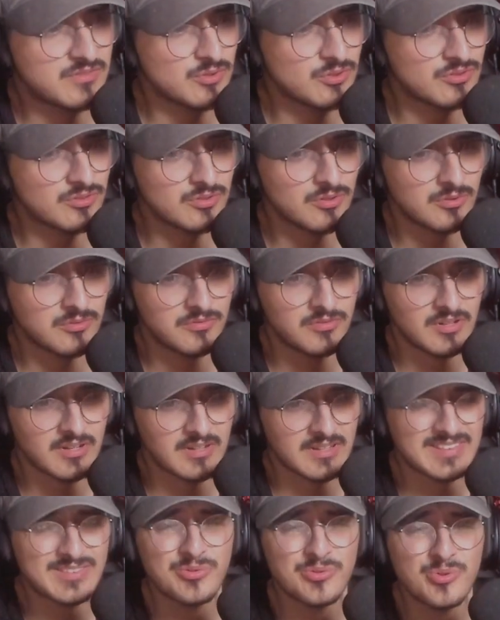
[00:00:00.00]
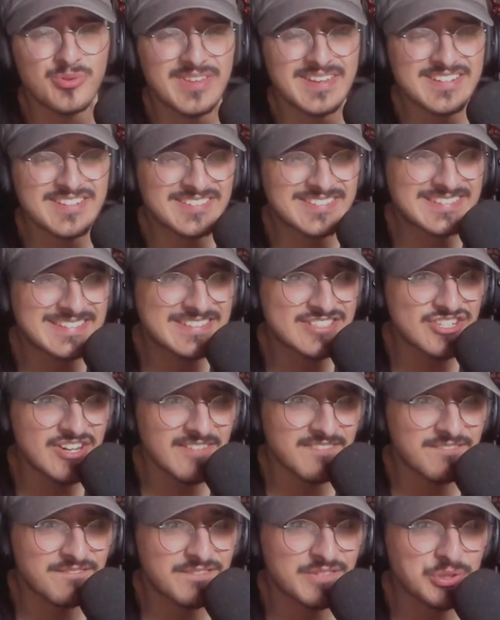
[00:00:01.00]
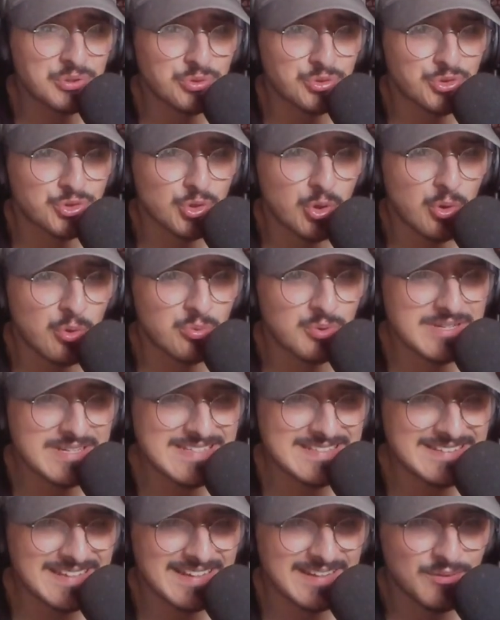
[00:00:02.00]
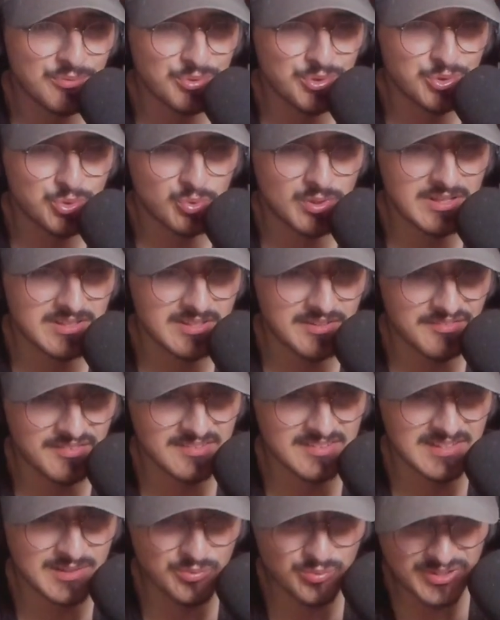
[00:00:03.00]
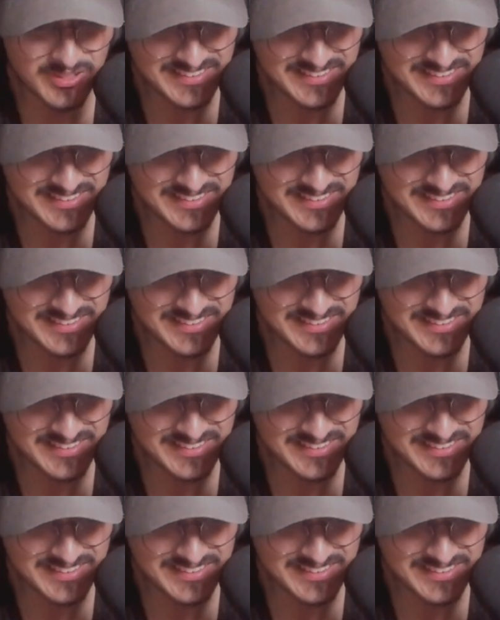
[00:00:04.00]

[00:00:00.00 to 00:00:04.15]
Feels so fuck, dude. This shit feels so recent. It wasn't 2017.